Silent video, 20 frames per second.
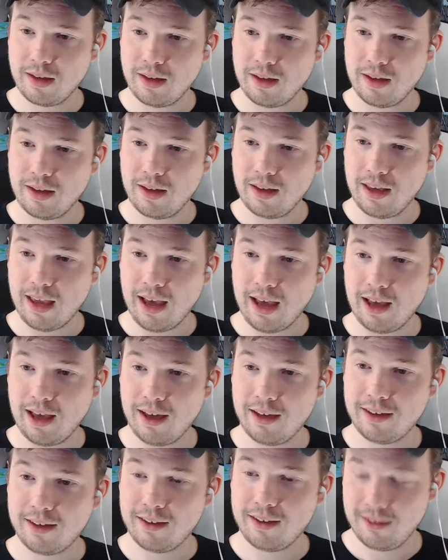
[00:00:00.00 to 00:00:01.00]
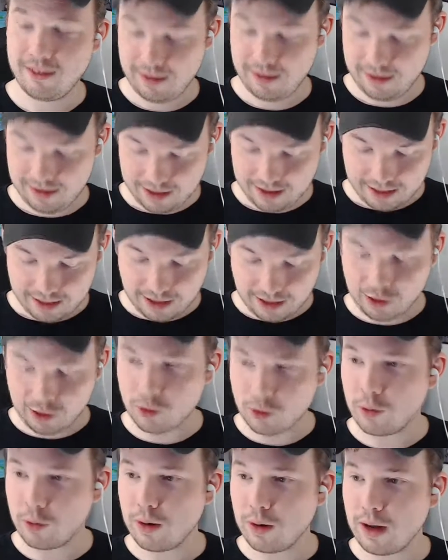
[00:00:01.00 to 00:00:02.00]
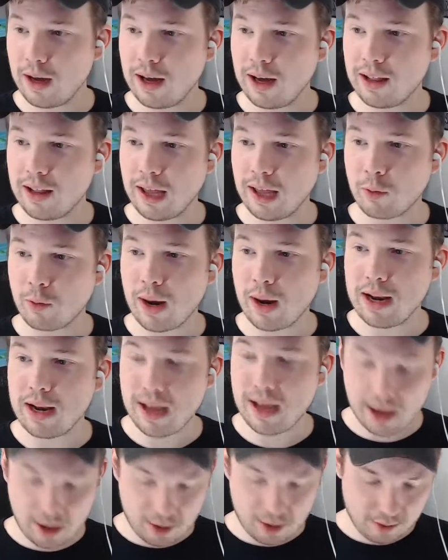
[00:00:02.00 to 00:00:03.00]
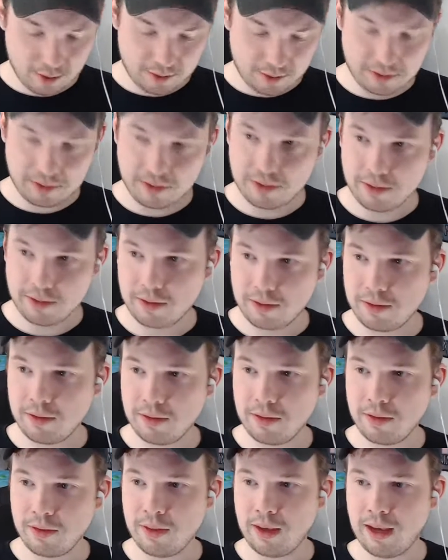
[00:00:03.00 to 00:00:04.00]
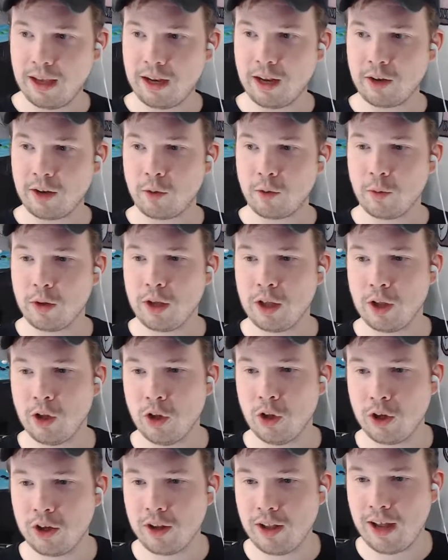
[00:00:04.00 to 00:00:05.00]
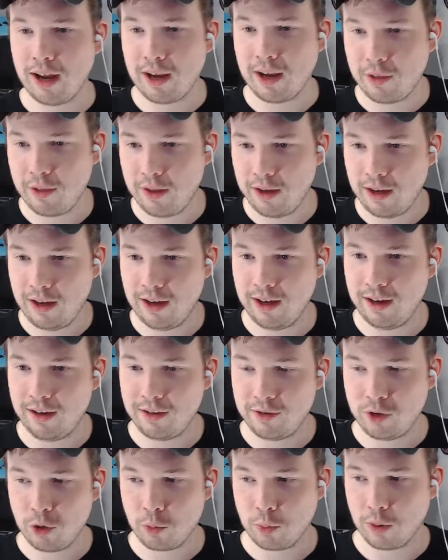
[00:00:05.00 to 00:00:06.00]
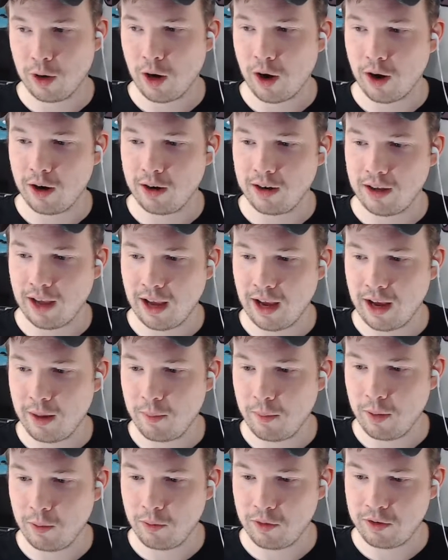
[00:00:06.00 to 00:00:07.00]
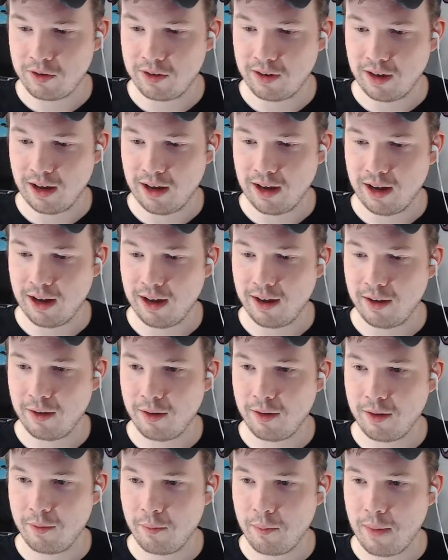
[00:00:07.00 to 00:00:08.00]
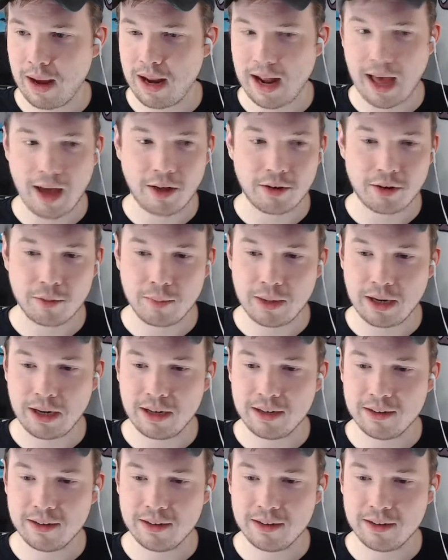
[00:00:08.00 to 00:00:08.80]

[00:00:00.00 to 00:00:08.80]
Yeah. They do, like right now, it doesn't really look like the super hard game it was made out to be.